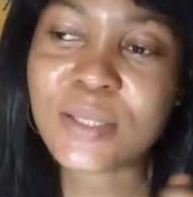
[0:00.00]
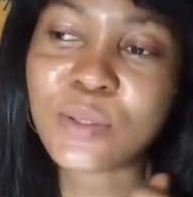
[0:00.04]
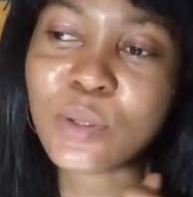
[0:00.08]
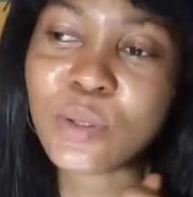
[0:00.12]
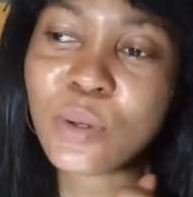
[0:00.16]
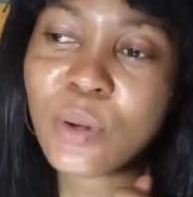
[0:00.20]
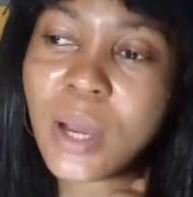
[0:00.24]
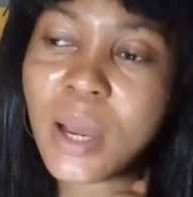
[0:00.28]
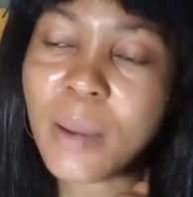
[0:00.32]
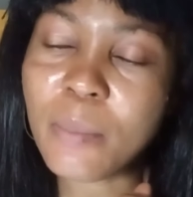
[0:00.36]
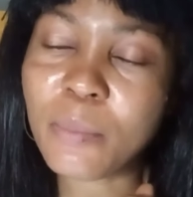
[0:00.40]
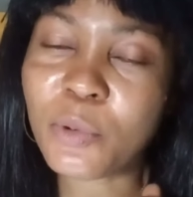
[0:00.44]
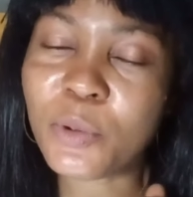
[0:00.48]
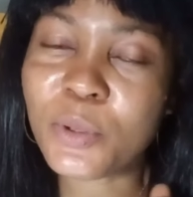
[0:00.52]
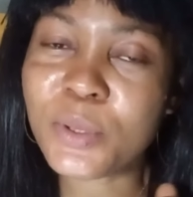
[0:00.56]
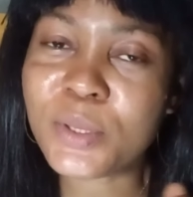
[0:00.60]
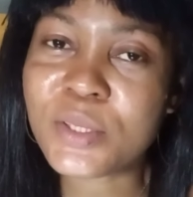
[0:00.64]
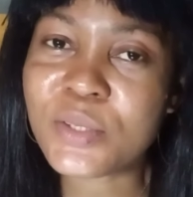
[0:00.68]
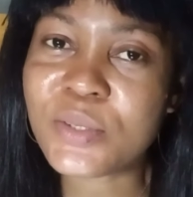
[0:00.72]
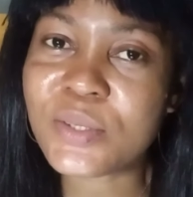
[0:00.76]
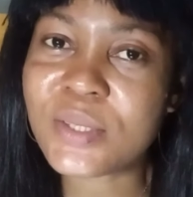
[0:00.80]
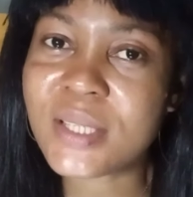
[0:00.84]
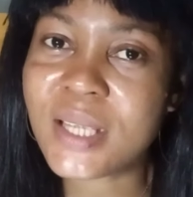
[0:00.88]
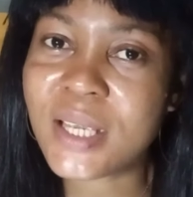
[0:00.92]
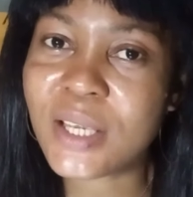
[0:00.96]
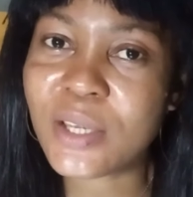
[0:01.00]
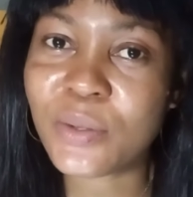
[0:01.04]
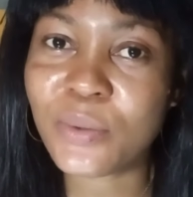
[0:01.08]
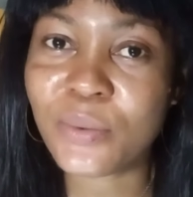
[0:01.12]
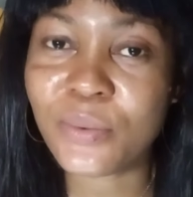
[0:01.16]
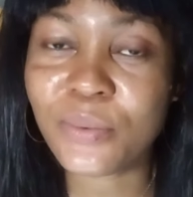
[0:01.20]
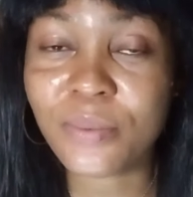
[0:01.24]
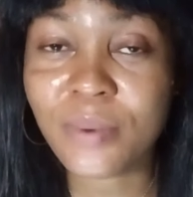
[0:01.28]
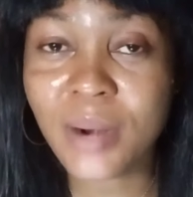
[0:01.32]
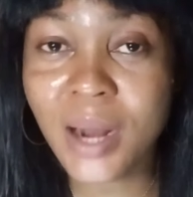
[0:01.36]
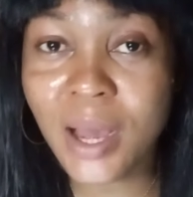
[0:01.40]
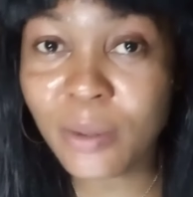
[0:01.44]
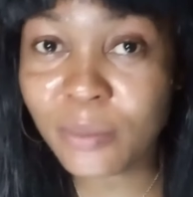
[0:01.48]
So I'm going to take
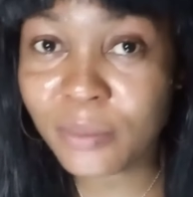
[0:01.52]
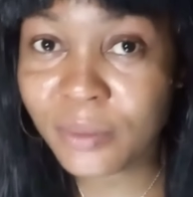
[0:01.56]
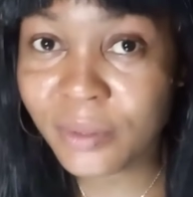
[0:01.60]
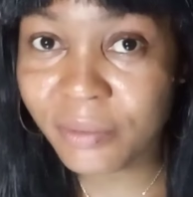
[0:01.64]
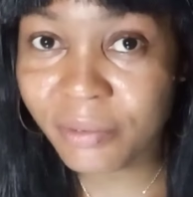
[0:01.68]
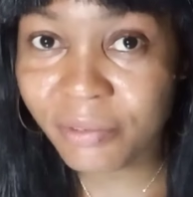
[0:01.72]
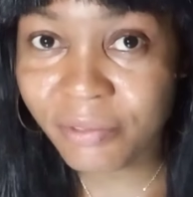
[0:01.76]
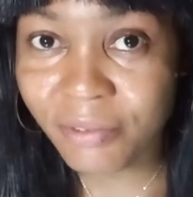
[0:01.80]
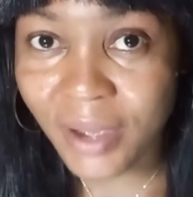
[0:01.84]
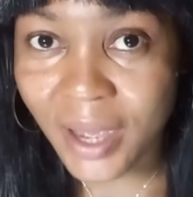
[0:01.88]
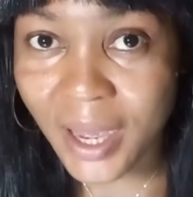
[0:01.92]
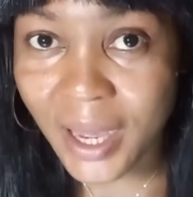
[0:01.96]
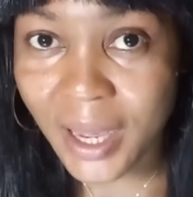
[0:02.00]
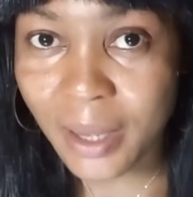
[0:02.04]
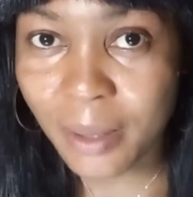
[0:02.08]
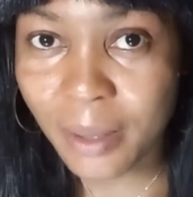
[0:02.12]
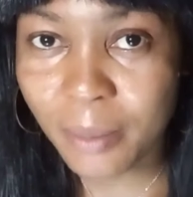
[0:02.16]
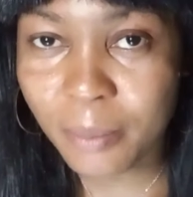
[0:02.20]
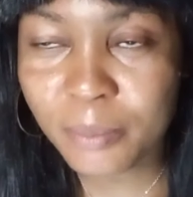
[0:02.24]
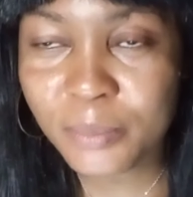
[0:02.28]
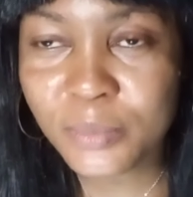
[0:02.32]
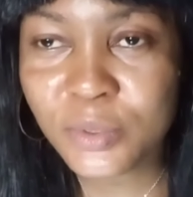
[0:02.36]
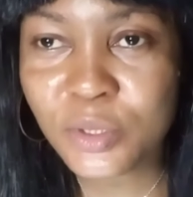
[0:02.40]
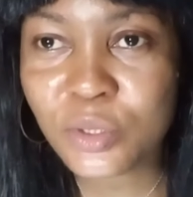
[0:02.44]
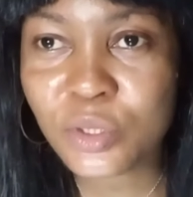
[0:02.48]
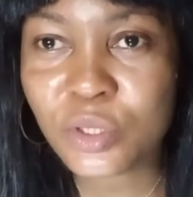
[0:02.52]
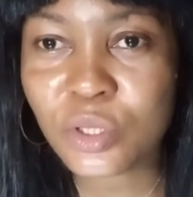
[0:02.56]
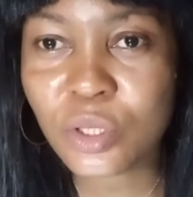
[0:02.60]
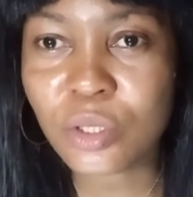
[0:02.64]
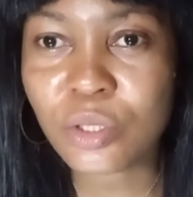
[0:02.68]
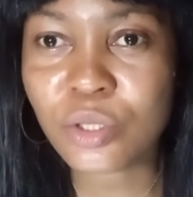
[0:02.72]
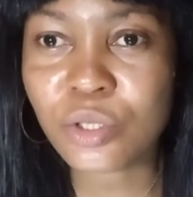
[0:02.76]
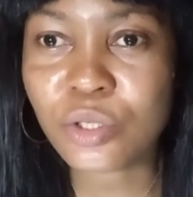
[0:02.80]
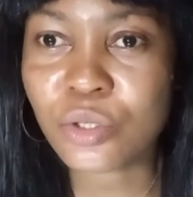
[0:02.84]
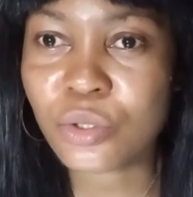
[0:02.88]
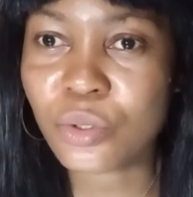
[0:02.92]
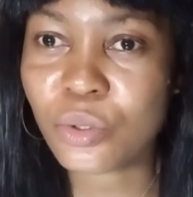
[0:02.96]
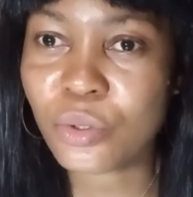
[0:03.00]
you around the farm to
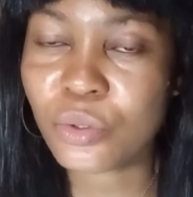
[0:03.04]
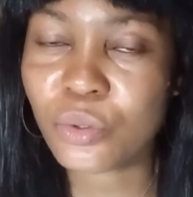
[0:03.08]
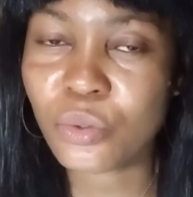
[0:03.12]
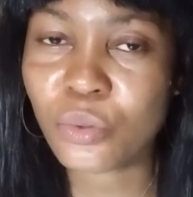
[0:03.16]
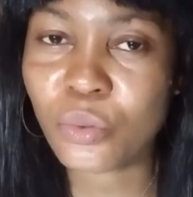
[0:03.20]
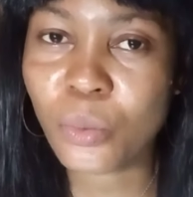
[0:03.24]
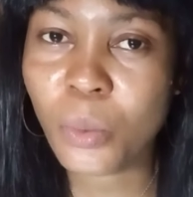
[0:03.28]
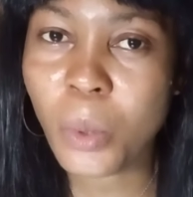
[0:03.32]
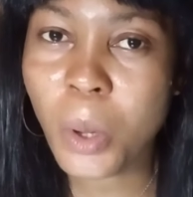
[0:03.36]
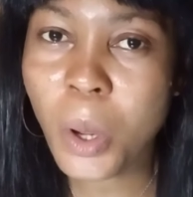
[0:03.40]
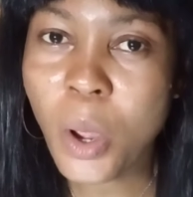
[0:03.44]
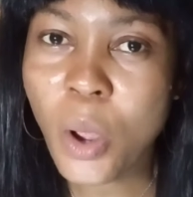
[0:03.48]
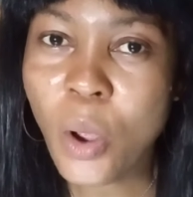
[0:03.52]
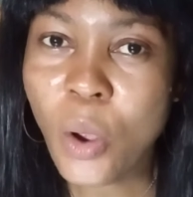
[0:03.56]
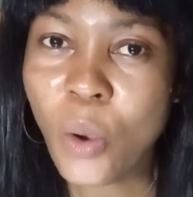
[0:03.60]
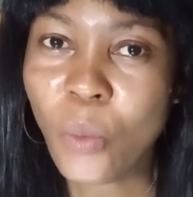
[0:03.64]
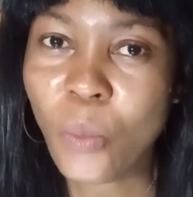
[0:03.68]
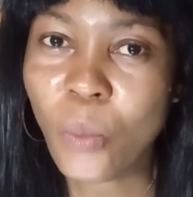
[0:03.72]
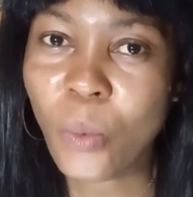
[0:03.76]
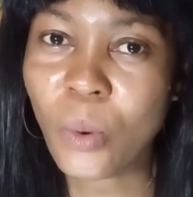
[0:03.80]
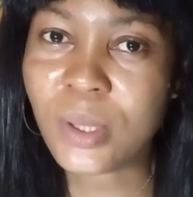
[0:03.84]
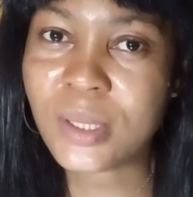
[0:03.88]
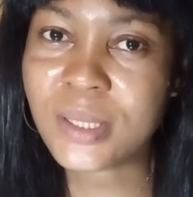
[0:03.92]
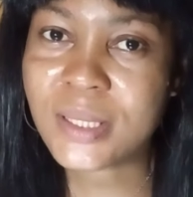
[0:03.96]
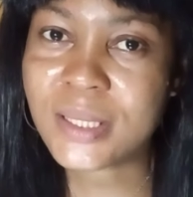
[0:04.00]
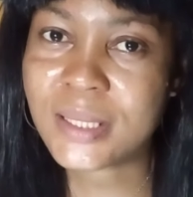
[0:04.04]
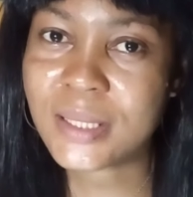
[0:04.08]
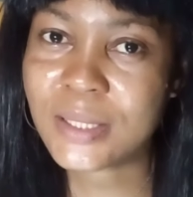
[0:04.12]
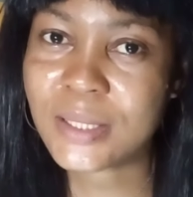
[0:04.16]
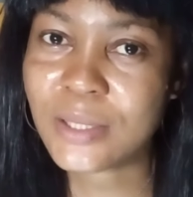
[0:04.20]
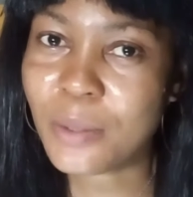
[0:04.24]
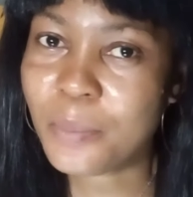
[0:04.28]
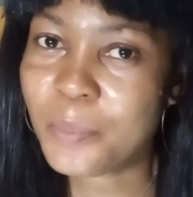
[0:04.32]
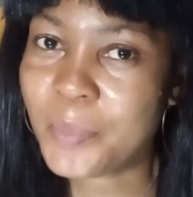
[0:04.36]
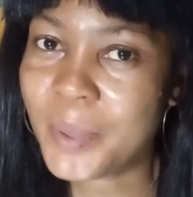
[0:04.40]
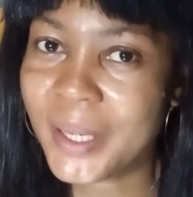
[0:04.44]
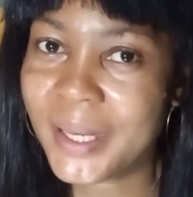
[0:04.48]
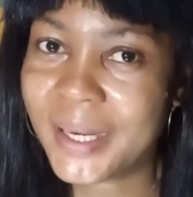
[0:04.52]
just show you what's
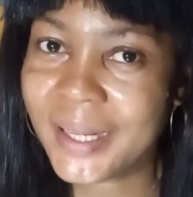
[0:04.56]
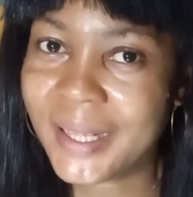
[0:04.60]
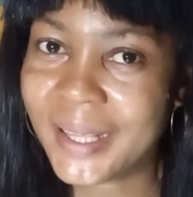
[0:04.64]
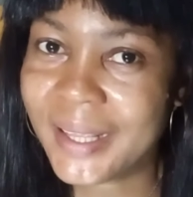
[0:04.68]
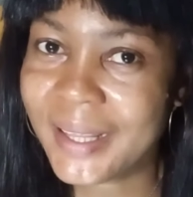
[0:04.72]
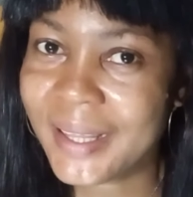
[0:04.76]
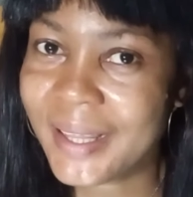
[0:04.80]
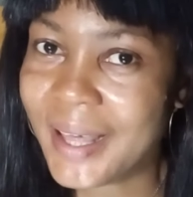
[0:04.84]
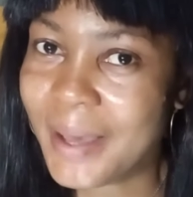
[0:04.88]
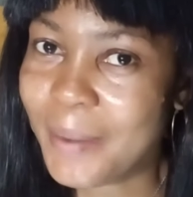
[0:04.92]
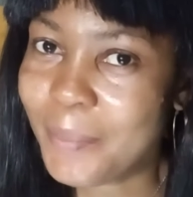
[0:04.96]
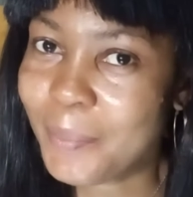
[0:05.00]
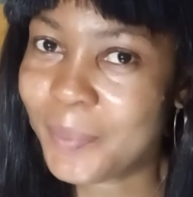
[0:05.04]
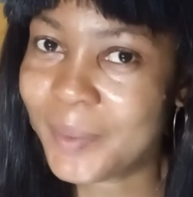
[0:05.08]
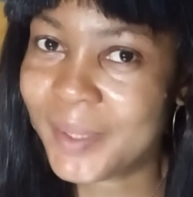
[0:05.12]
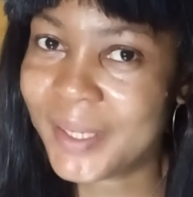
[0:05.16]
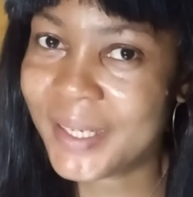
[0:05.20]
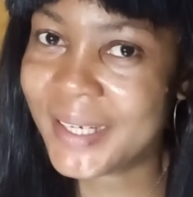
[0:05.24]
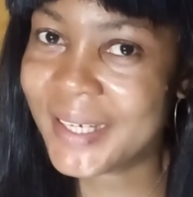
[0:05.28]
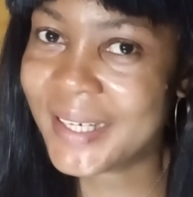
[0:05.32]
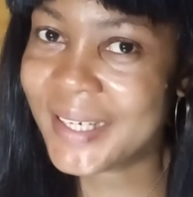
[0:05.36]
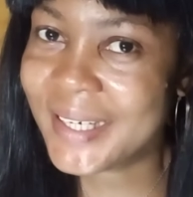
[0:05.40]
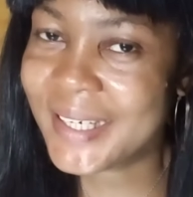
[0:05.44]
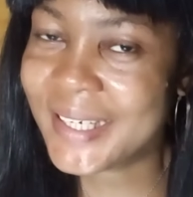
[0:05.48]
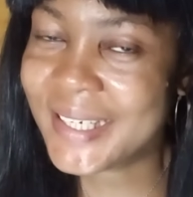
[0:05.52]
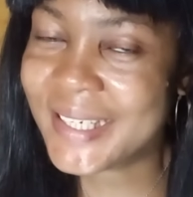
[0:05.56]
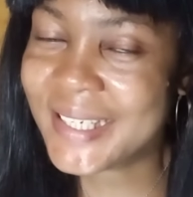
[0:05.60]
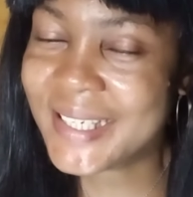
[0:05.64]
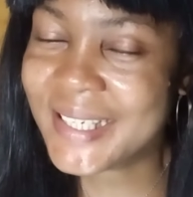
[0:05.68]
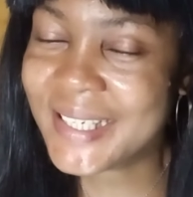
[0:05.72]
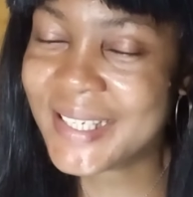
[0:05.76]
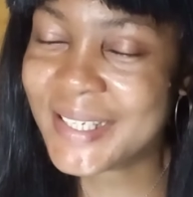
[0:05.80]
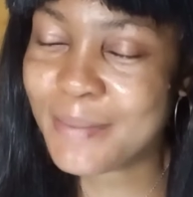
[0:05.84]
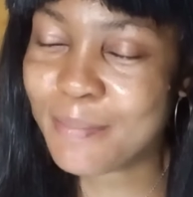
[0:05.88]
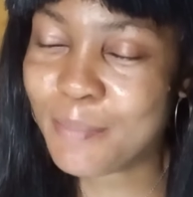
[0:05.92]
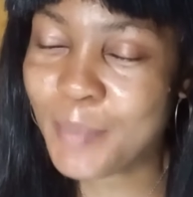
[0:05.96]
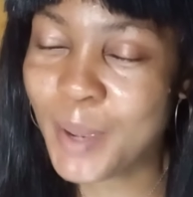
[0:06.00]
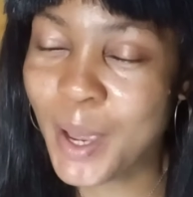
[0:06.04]
up in that
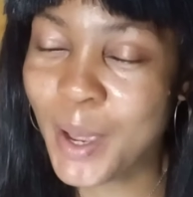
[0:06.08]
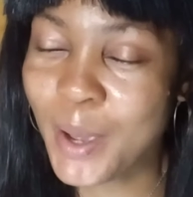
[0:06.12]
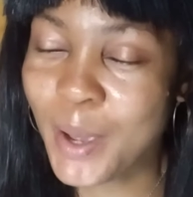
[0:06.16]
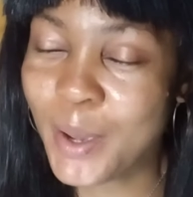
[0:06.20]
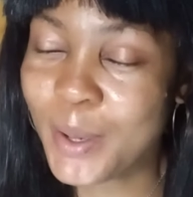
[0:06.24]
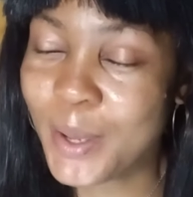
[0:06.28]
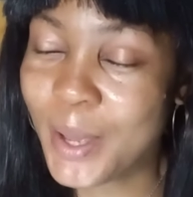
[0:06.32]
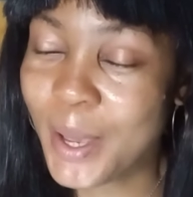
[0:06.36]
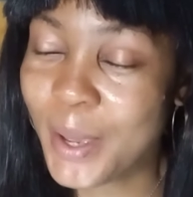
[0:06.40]
place, my